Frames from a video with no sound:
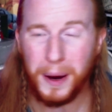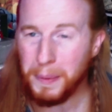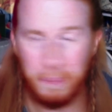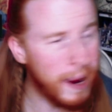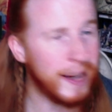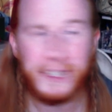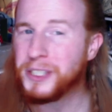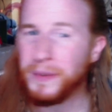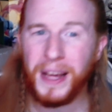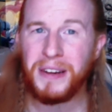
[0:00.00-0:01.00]
Back in
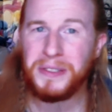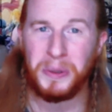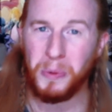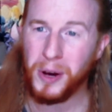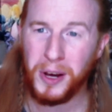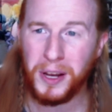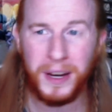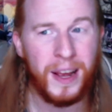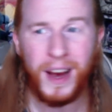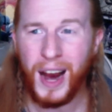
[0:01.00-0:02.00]
2001,
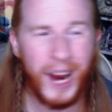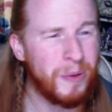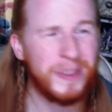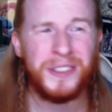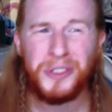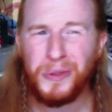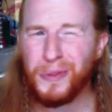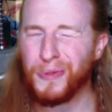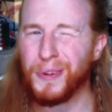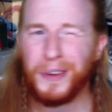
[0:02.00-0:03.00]
I wasn't too
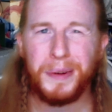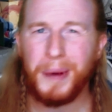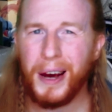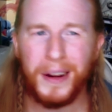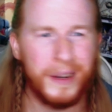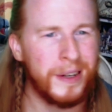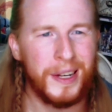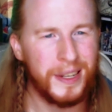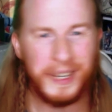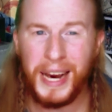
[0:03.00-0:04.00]
thrilled about it.
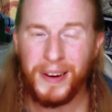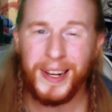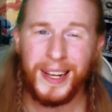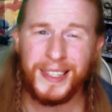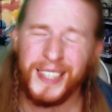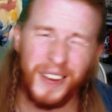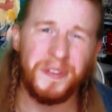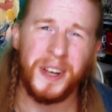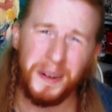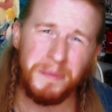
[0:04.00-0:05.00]
Nowadays, I've
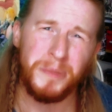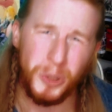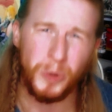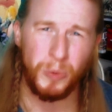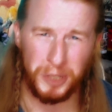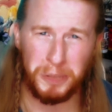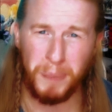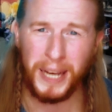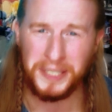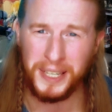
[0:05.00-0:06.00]
come to
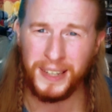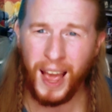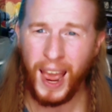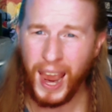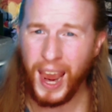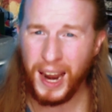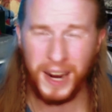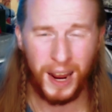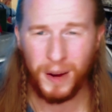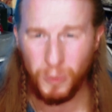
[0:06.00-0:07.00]
respect it and
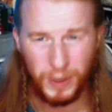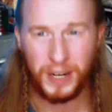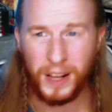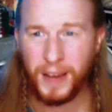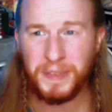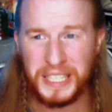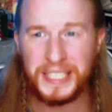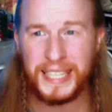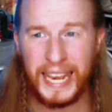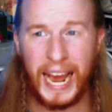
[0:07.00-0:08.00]
would love to
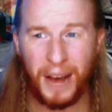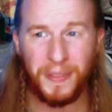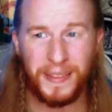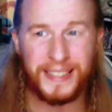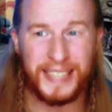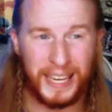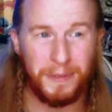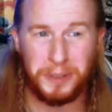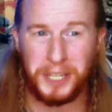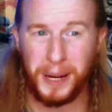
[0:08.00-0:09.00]
see how this
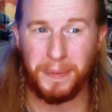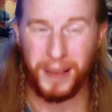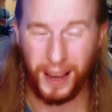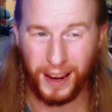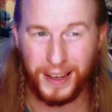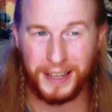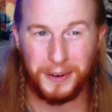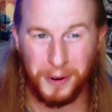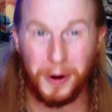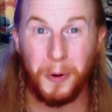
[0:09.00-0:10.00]
evil GMK
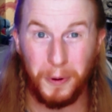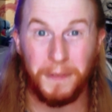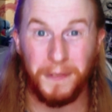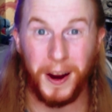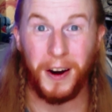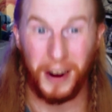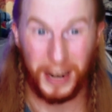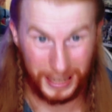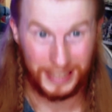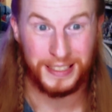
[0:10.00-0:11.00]
Ghidorah would fare
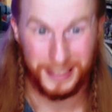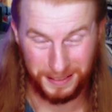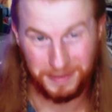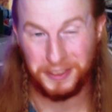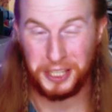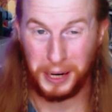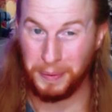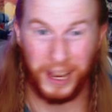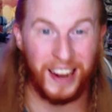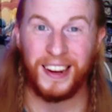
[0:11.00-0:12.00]
against
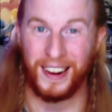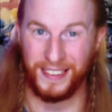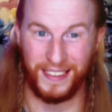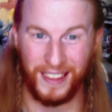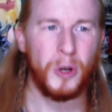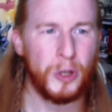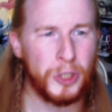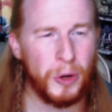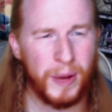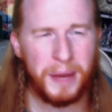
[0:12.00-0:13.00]
GMK Godzilla.
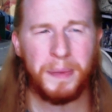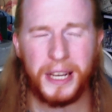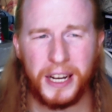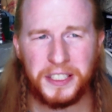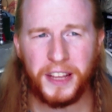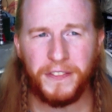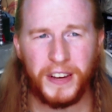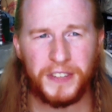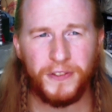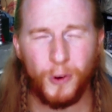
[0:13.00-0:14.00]
So in my Godzilla
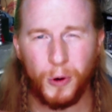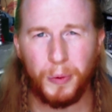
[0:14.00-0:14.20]
Fest 4